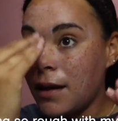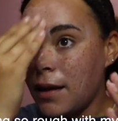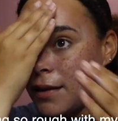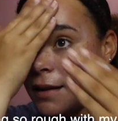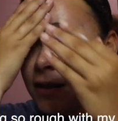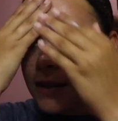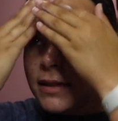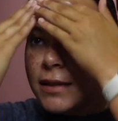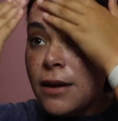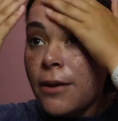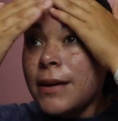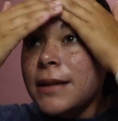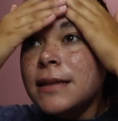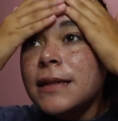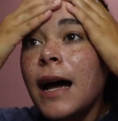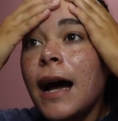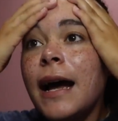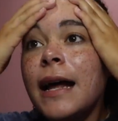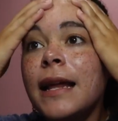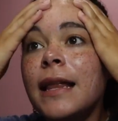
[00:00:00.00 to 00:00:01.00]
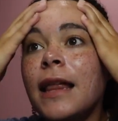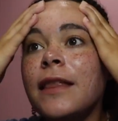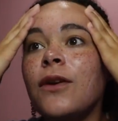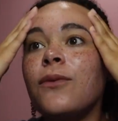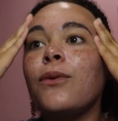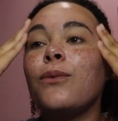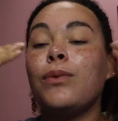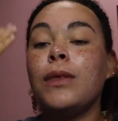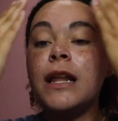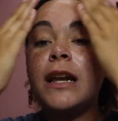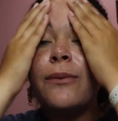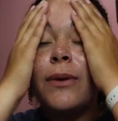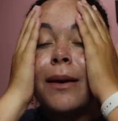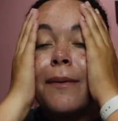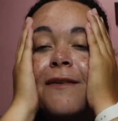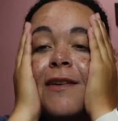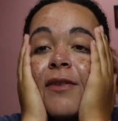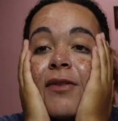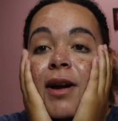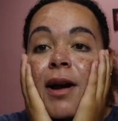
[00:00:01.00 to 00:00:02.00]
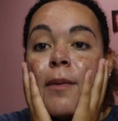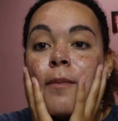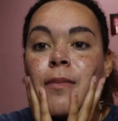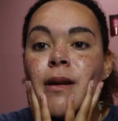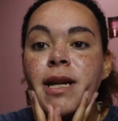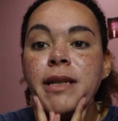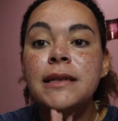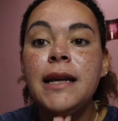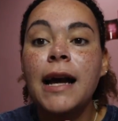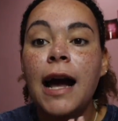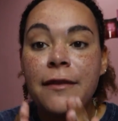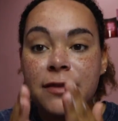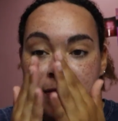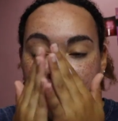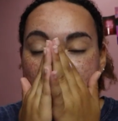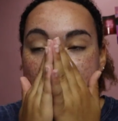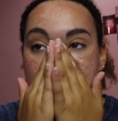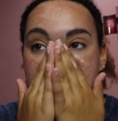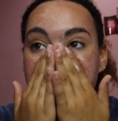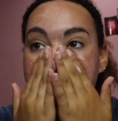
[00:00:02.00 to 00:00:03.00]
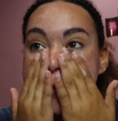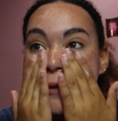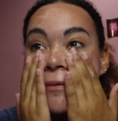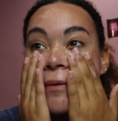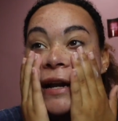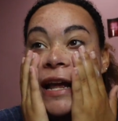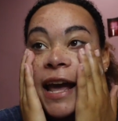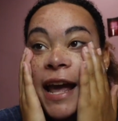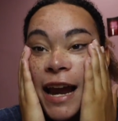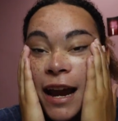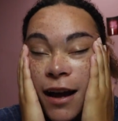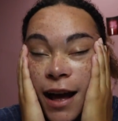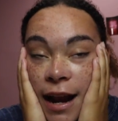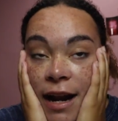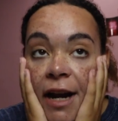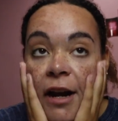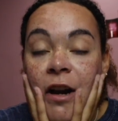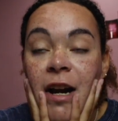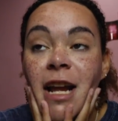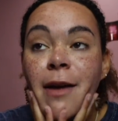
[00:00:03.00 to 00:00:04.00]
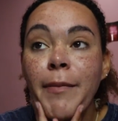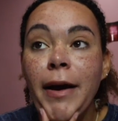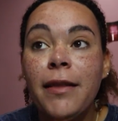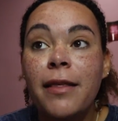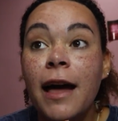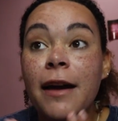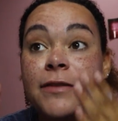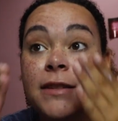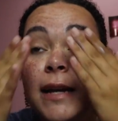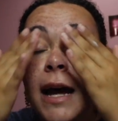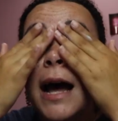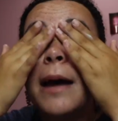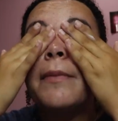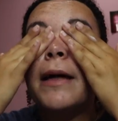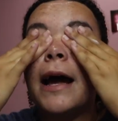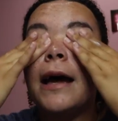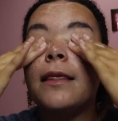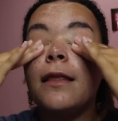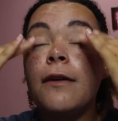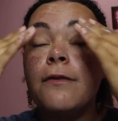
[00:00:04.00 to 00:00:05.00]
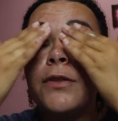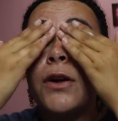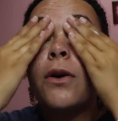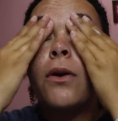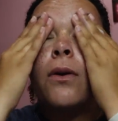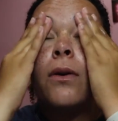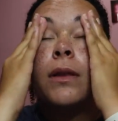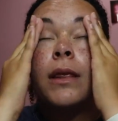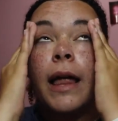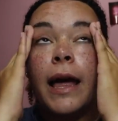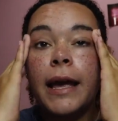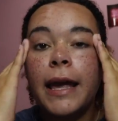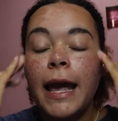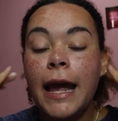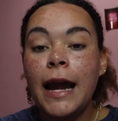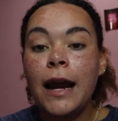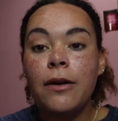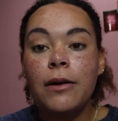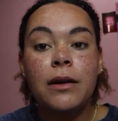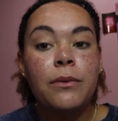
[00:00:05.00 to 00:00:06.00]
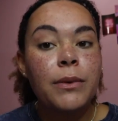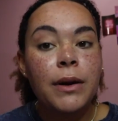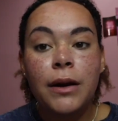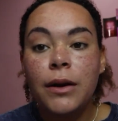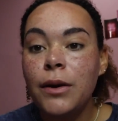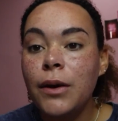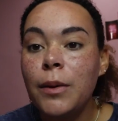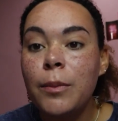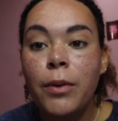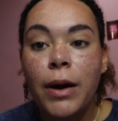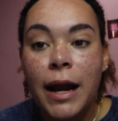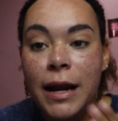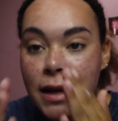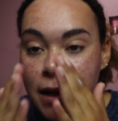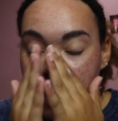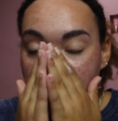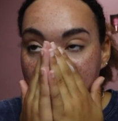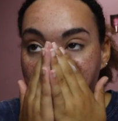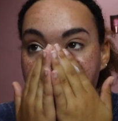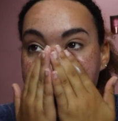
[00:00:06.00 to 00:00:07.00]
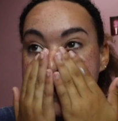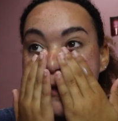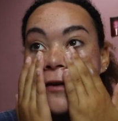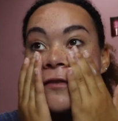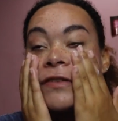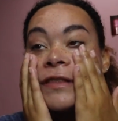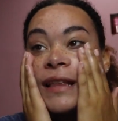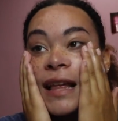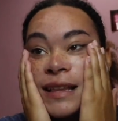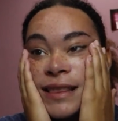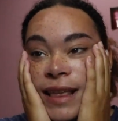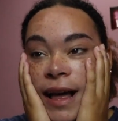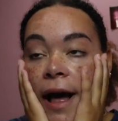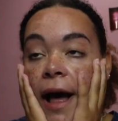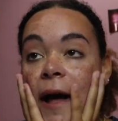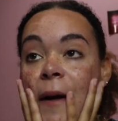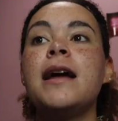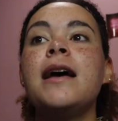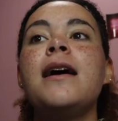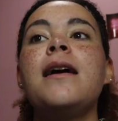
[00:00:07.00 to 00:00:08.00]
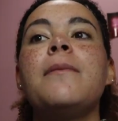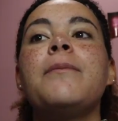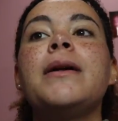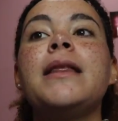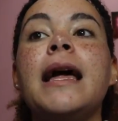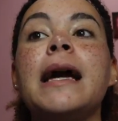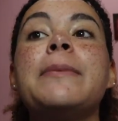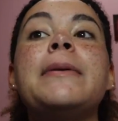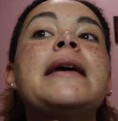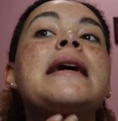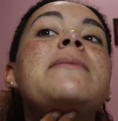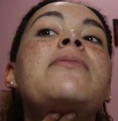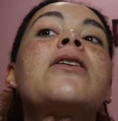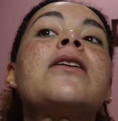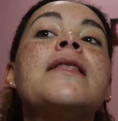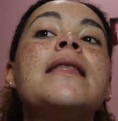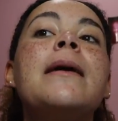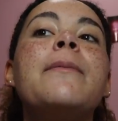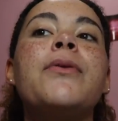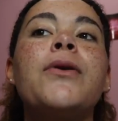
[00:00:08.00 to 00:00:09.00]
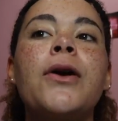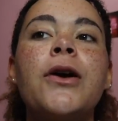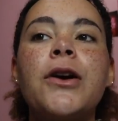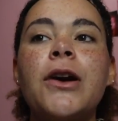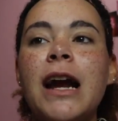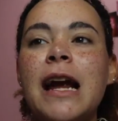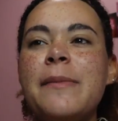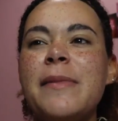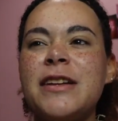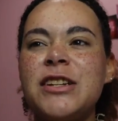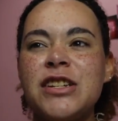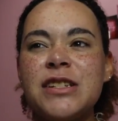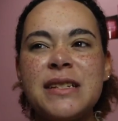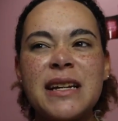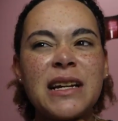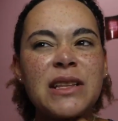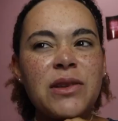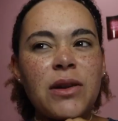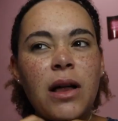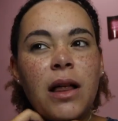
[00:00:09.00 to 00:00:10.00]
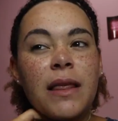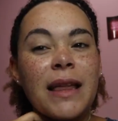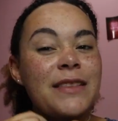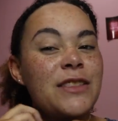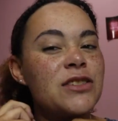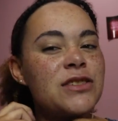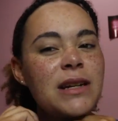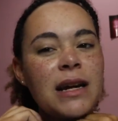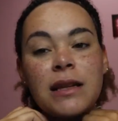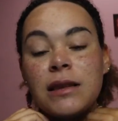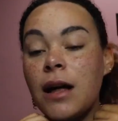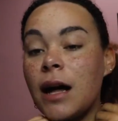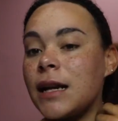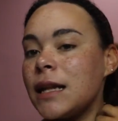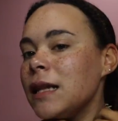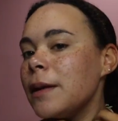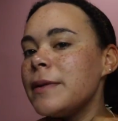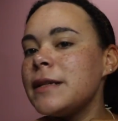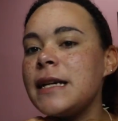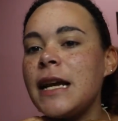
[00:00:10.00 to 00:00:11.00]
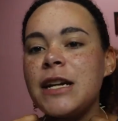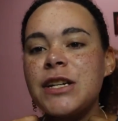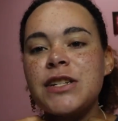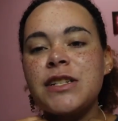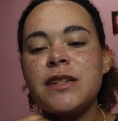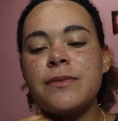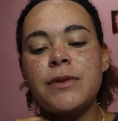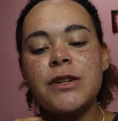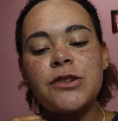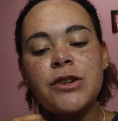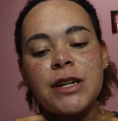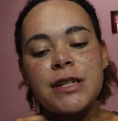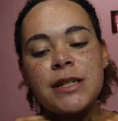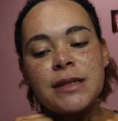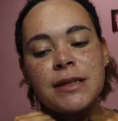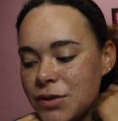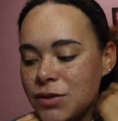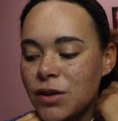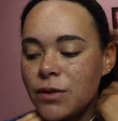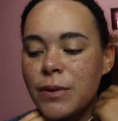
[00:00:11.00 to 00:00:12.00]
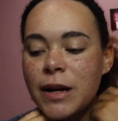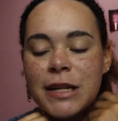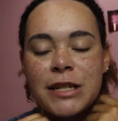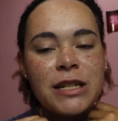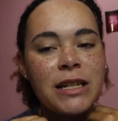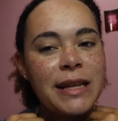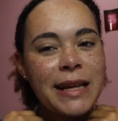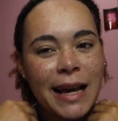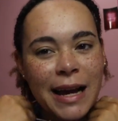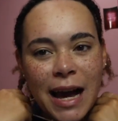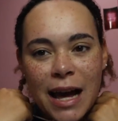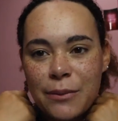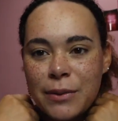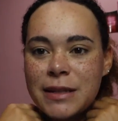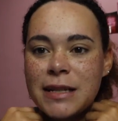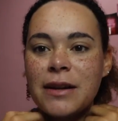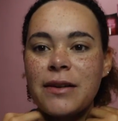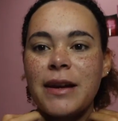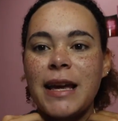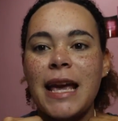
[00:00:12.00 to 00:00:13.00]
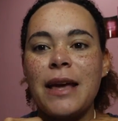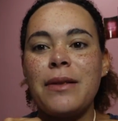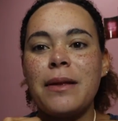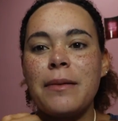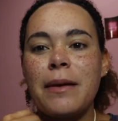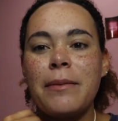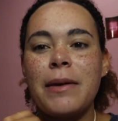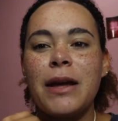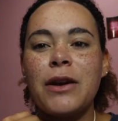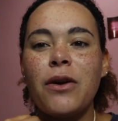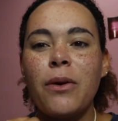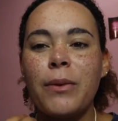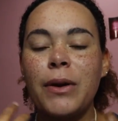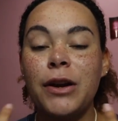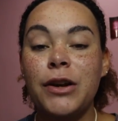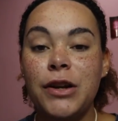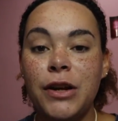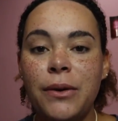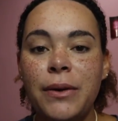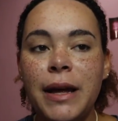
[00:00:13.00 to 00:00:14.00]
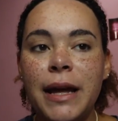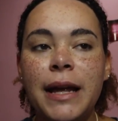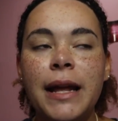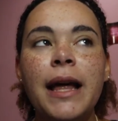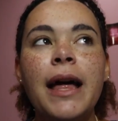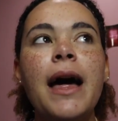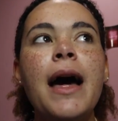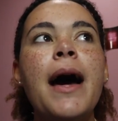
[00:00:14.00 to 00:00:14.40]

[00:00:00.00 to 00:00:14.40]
this is so exciting, like they're literally one of my favorite companies, like I've spent so much money at Aerie in my lifetime, like I love their whole like Aerie real branding approach and everything like that. But like being a part of that program, it's just like a lot, like there's like a lot of limitations and restrictions. So originally I kind of was like, okay, like maybe I don't want to do it,